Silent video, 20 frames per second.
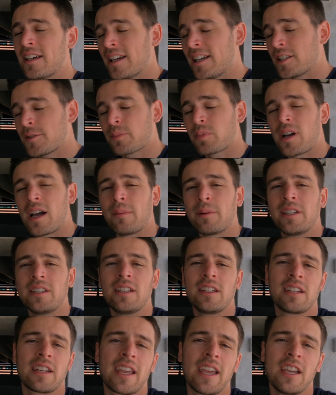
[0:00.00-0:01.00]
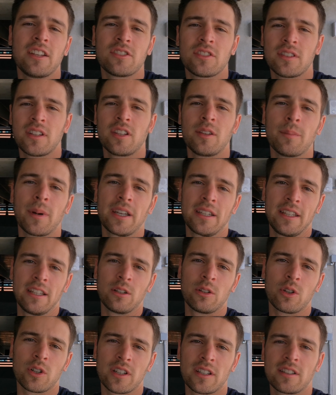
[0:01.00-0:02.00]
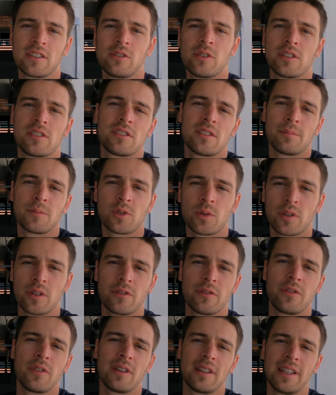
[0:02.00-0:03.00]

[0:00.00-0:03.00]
it's probably an indication that you might need to look into as some sort of